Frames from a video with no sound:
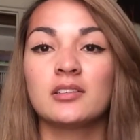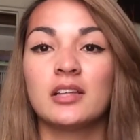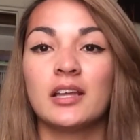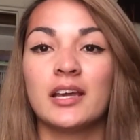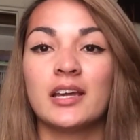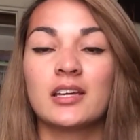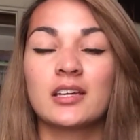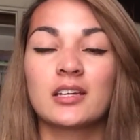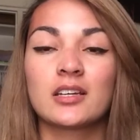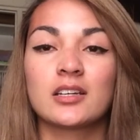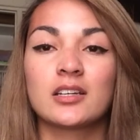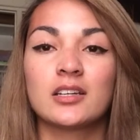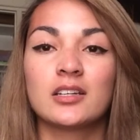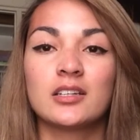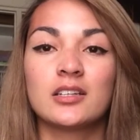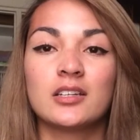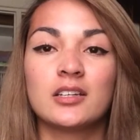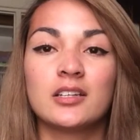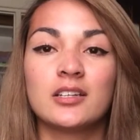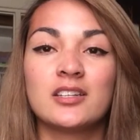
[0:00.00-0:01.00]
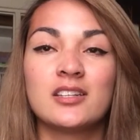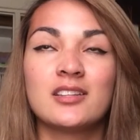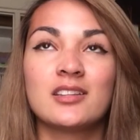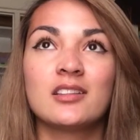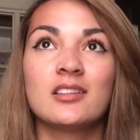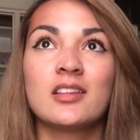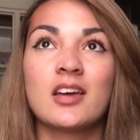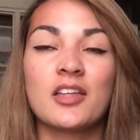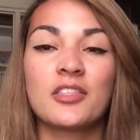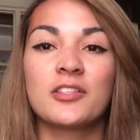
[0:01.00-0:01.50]
like
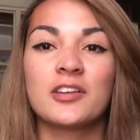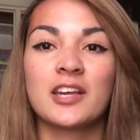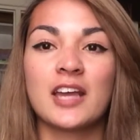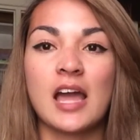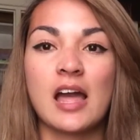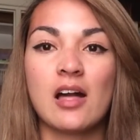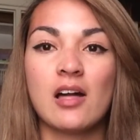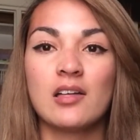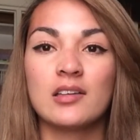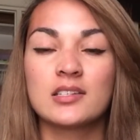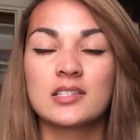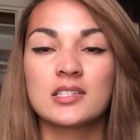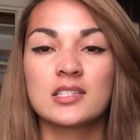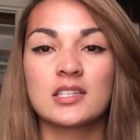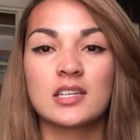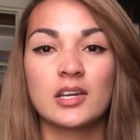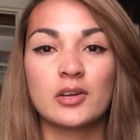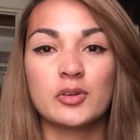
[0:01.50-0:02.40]
nothing else.